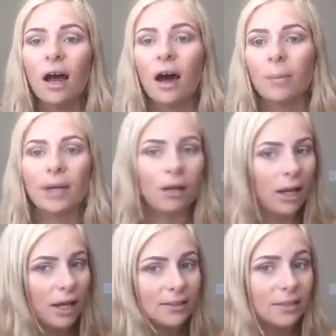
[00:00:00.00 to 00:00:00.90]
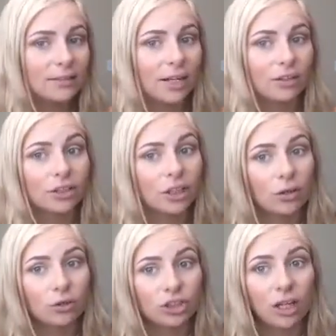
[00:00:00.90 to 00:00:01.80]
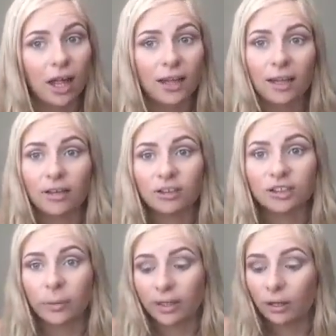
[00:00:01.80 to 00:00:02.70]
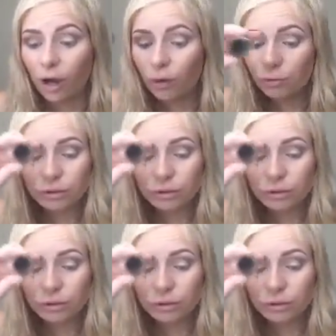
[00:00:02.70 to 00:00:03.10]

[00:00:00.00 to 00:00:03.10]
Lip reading: And like I said, tears. So gel eyeliner is the way to go.